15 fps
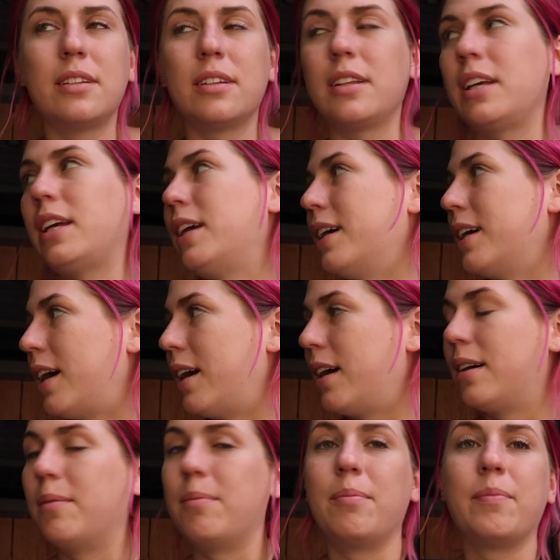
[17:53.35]

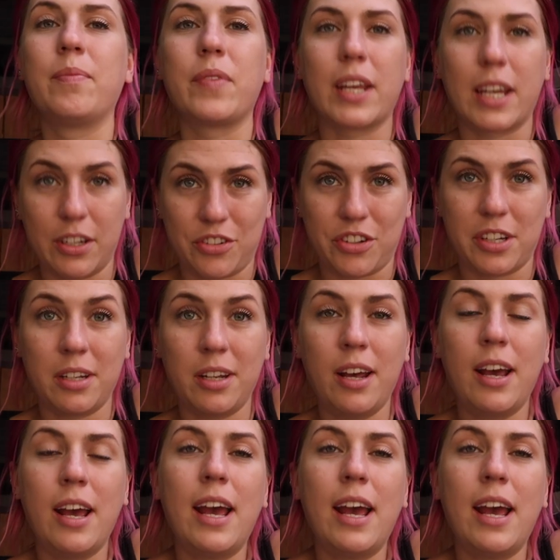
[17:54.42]
the kitchen,